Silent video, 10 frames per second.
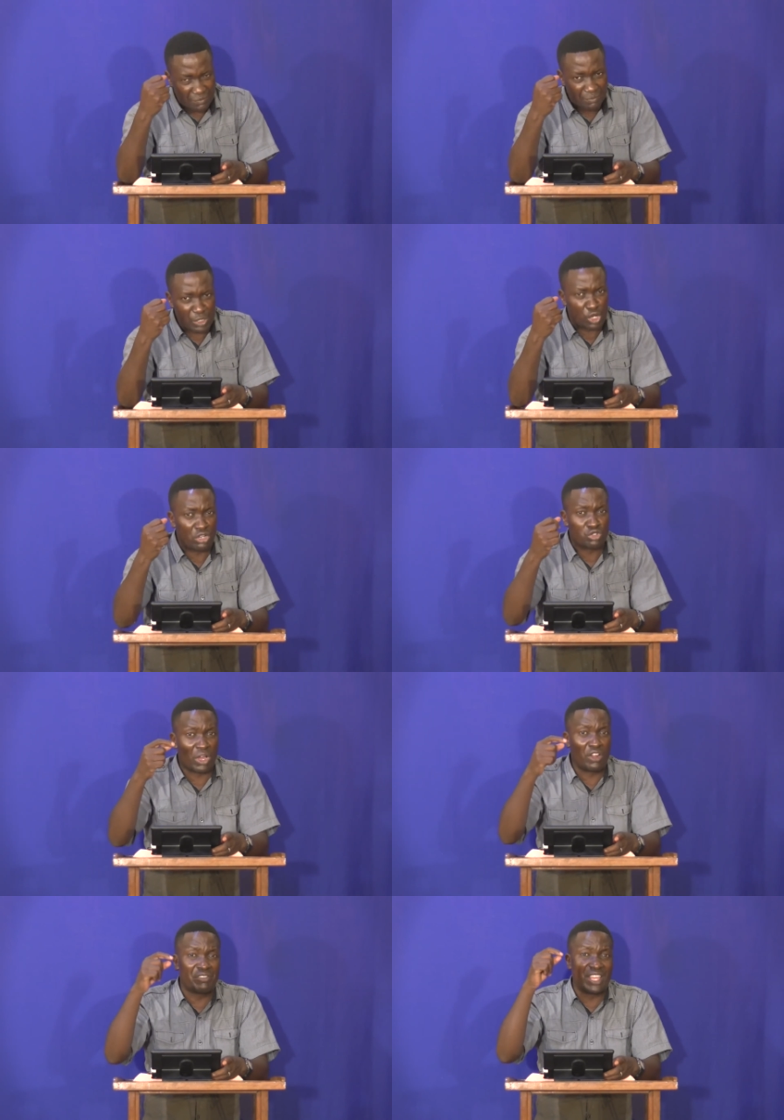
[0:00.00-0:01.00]
Because
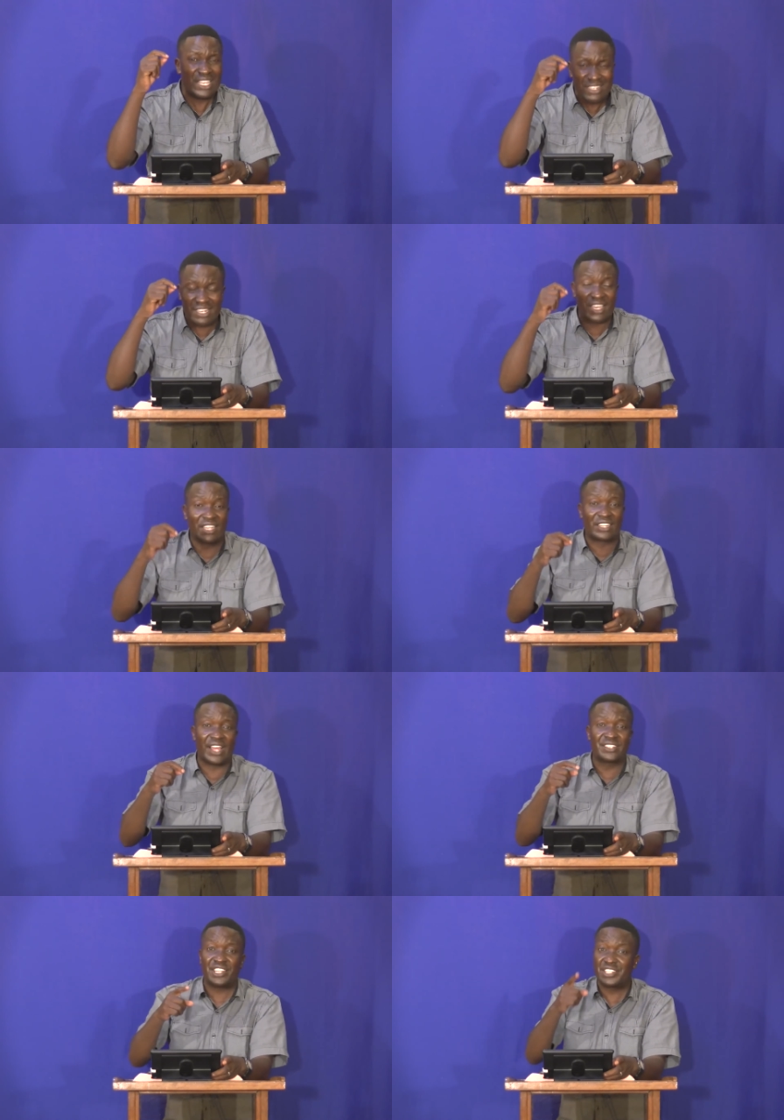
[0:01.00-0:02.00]
one of the
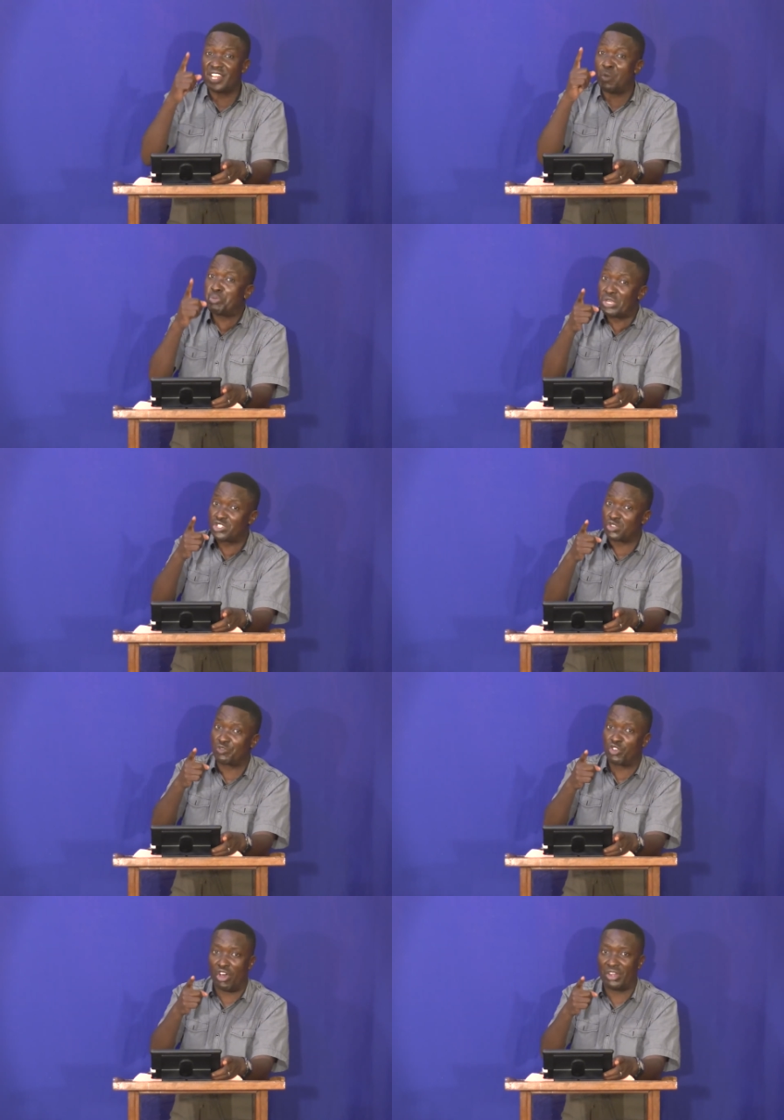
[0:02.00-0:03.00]
indicators is the peace
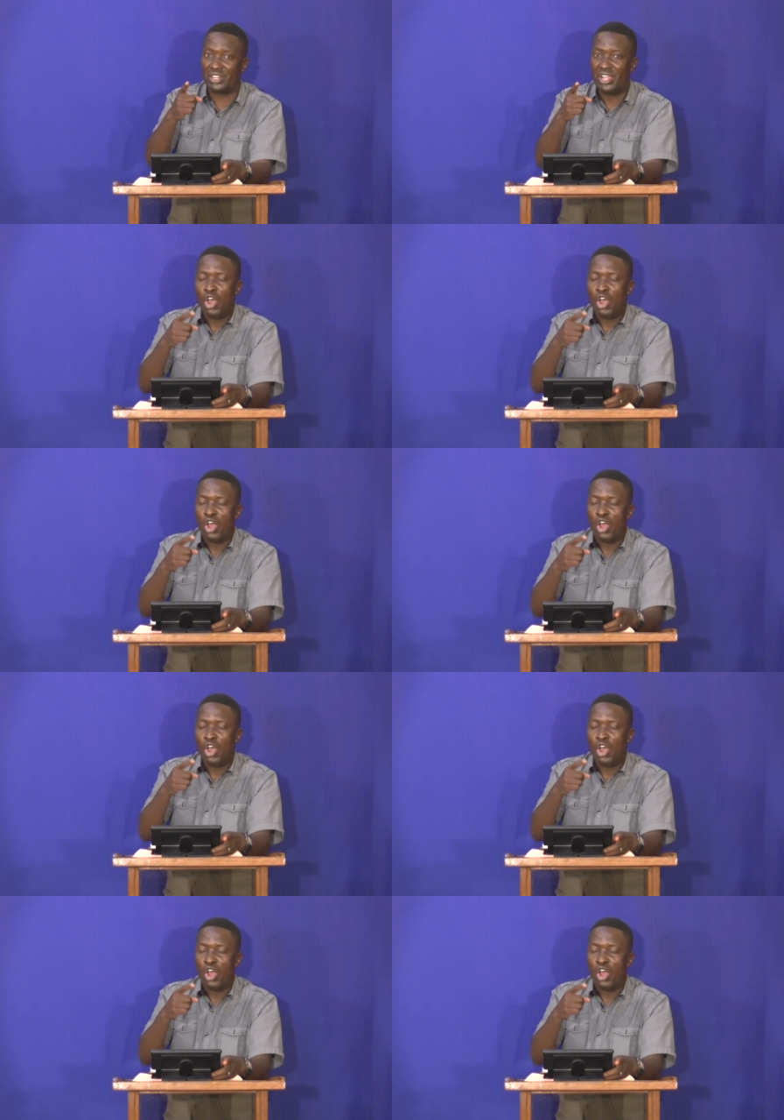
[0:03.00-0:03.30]
of God.